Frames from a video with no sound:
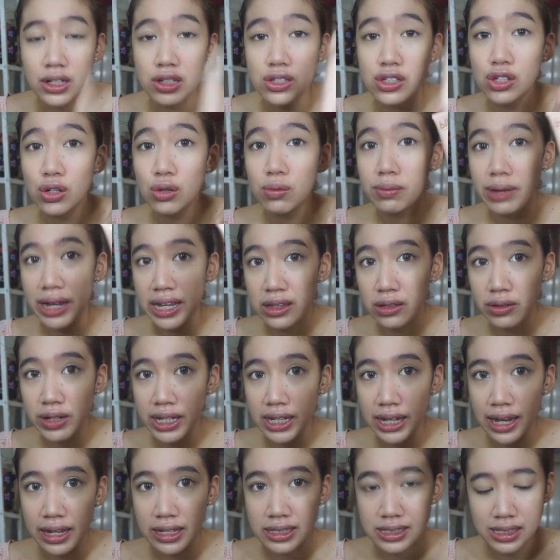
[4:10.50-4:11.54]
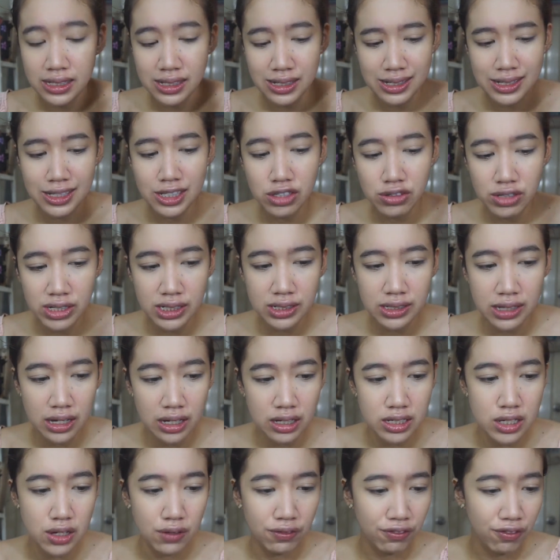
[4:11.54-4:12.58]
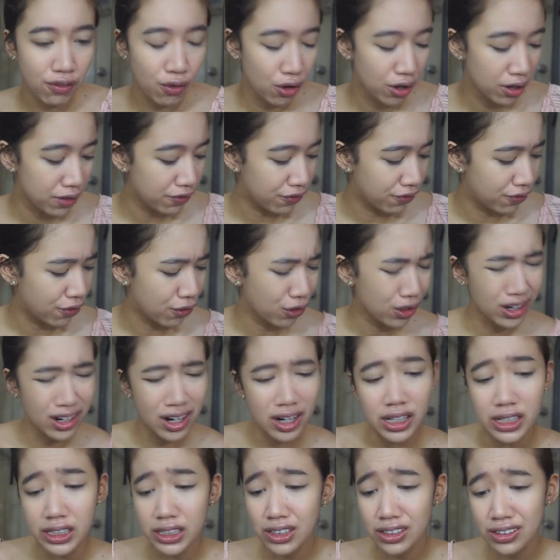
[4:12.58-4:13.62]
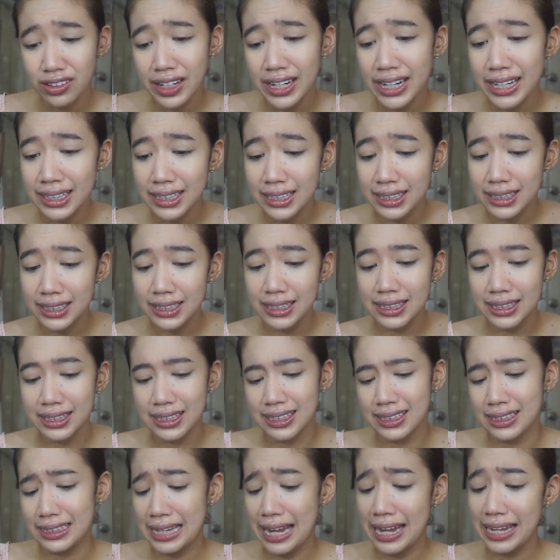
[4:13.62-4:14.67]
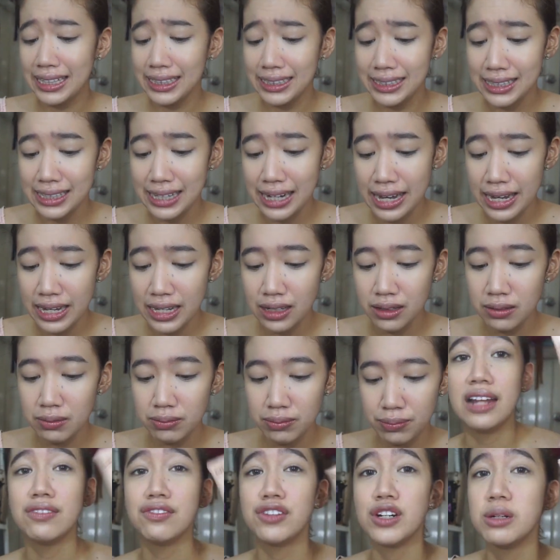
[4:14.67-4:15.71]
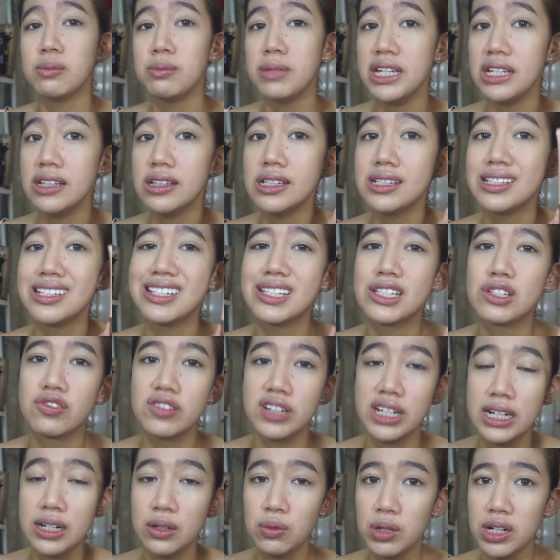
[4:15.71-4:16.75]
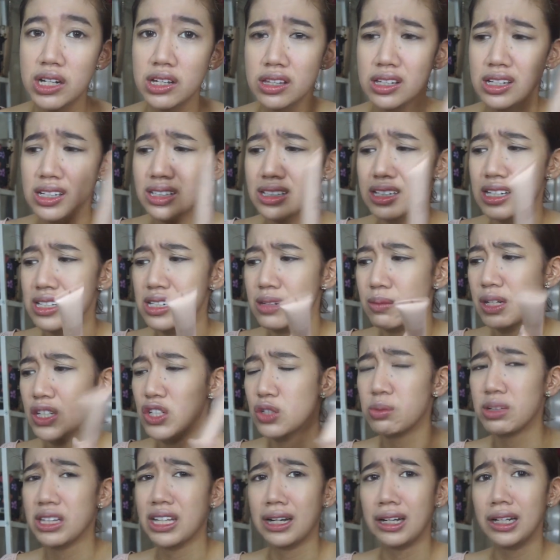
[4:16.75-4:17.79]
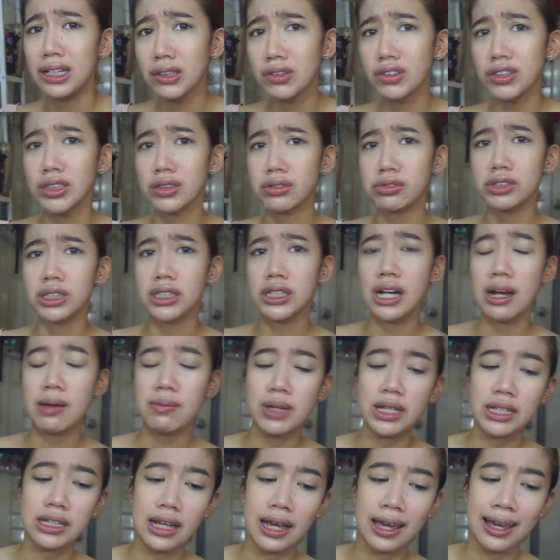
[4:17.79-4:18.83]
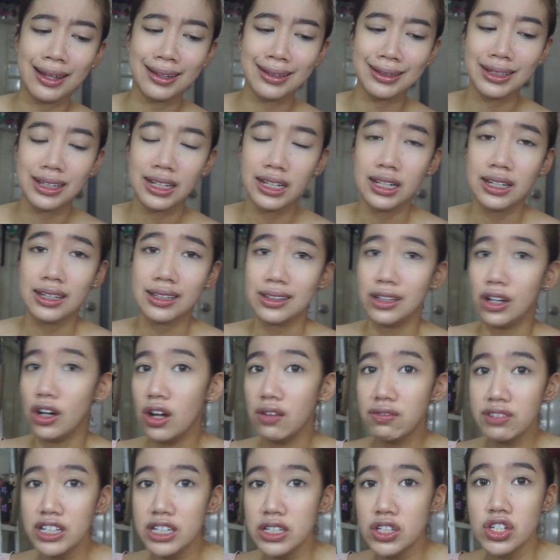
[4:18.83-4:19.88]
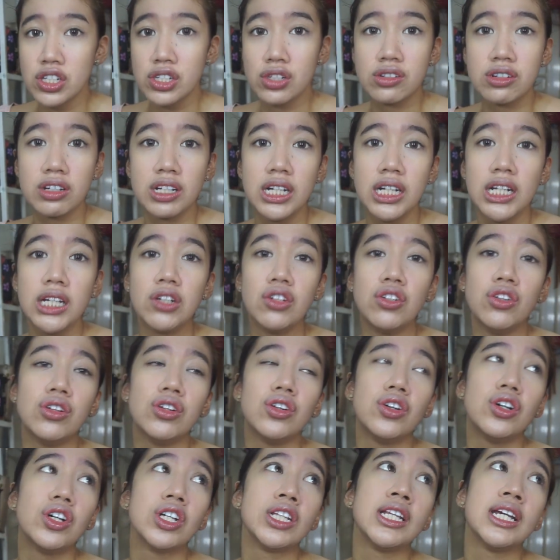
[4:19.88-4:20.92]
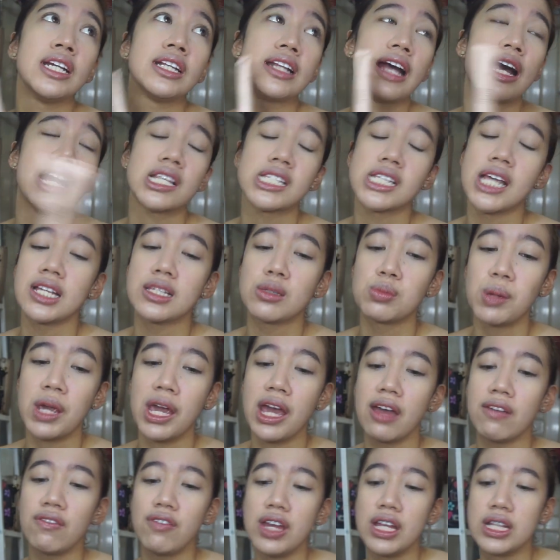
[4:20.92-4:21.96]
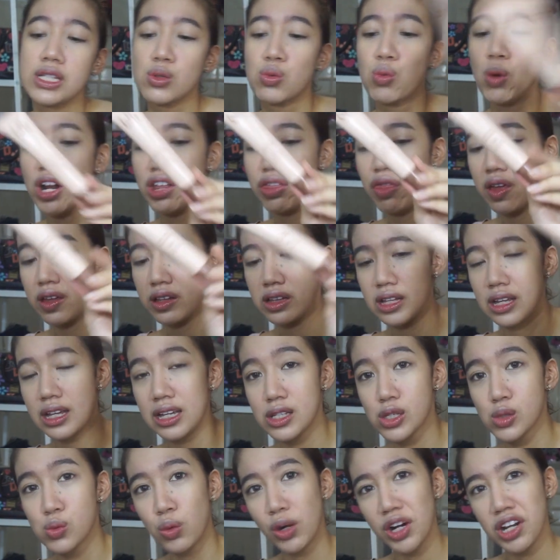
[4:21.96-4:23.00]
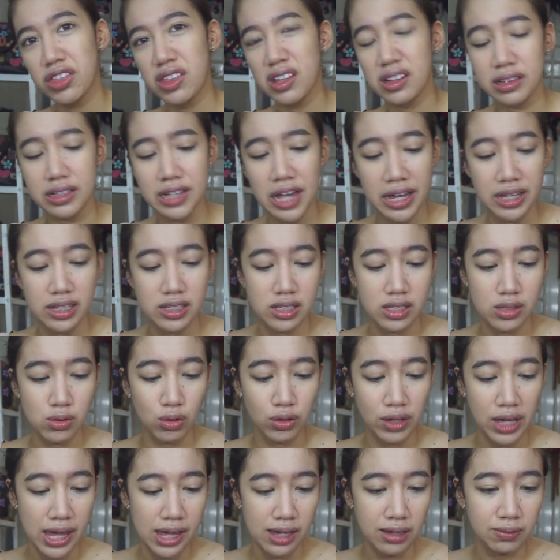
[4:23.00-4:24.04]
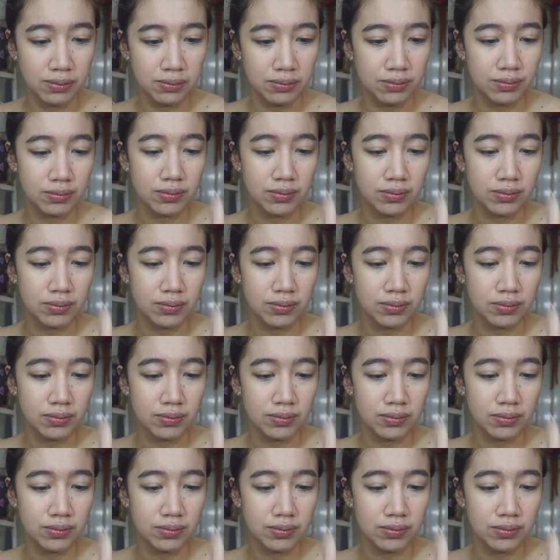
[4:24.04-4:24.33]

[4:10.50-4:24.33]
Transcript: So by the way guys, this retails for $499 and for me this is really worth it kasi medyo matagal ko na to nagamit and the coverage is really good. It has SPF. It's worth it. It's worth it, guys. Okay?